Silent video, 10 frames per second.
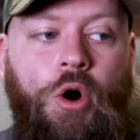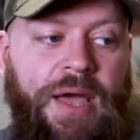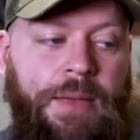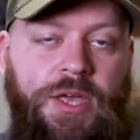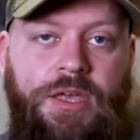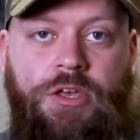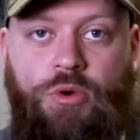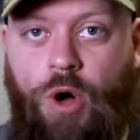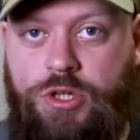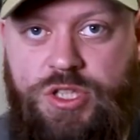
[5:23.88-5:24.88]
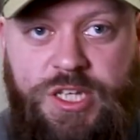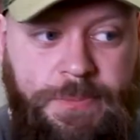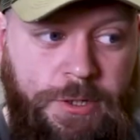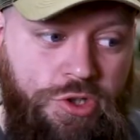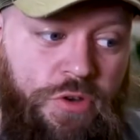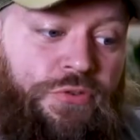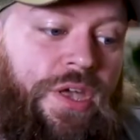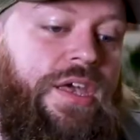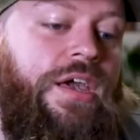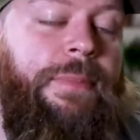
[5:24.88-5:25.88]
or maybe you're watching this because you're
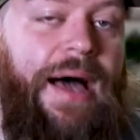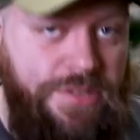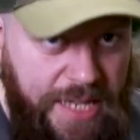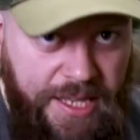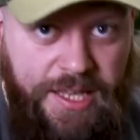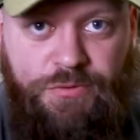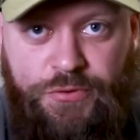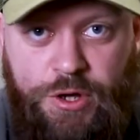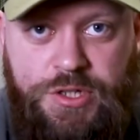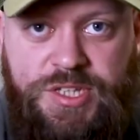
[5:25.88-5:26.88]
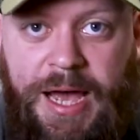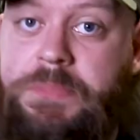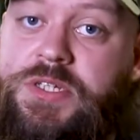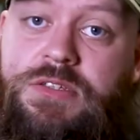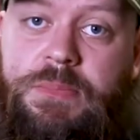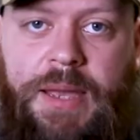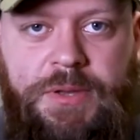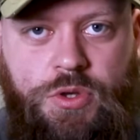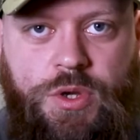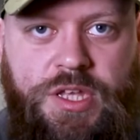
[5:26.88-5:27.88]
thinking about taking first steps into
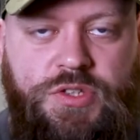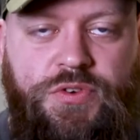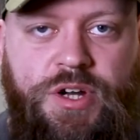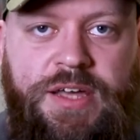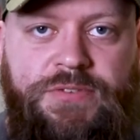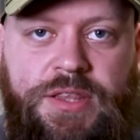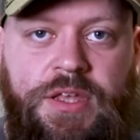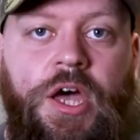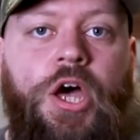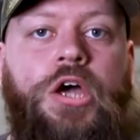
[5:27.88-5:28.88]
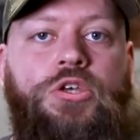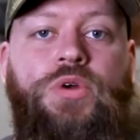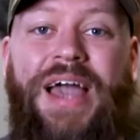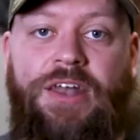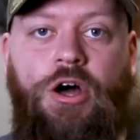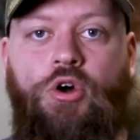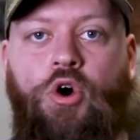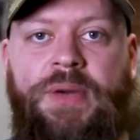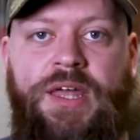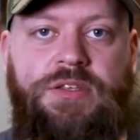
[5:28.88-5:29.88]
maybe doing this for a living. You cannot
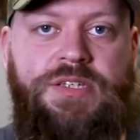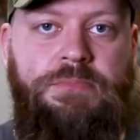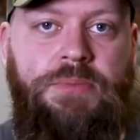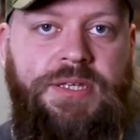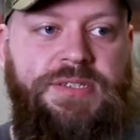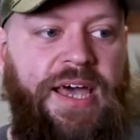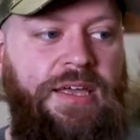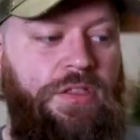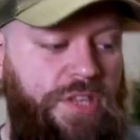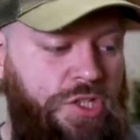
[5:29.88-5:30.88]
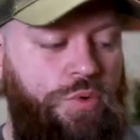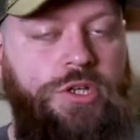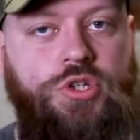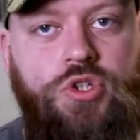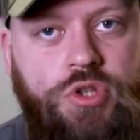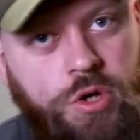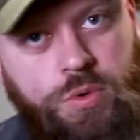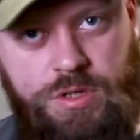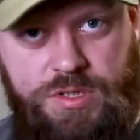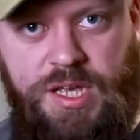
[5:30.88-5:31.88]
come in and simply say, this is what you should
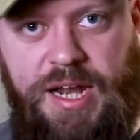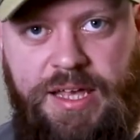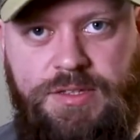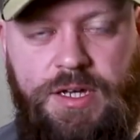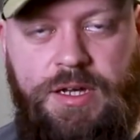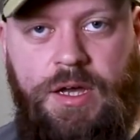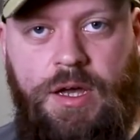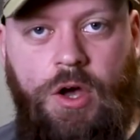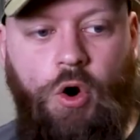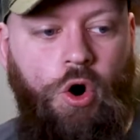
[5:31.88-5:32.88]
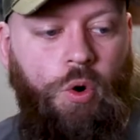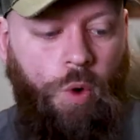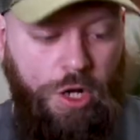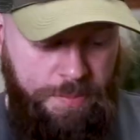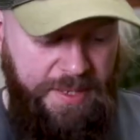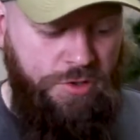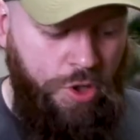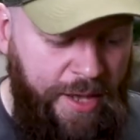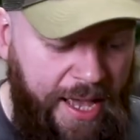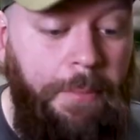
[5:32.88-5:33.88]
do, see you later. Or watch me
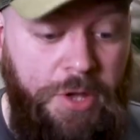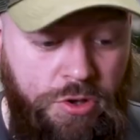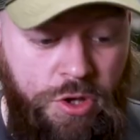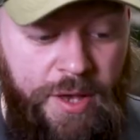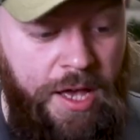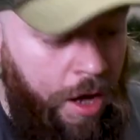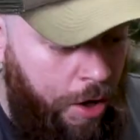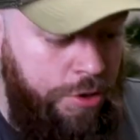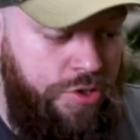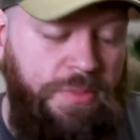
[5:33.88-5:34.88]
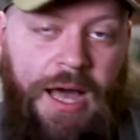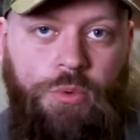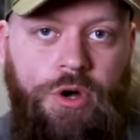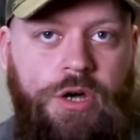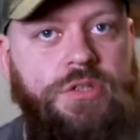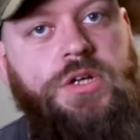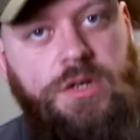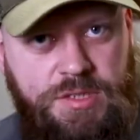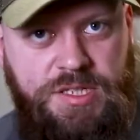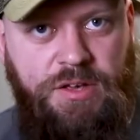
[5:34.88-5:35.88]
do it, I'm gonna do it. Oh, awesome, that worked,
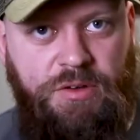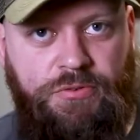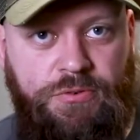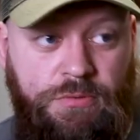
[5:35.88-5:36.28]
see you.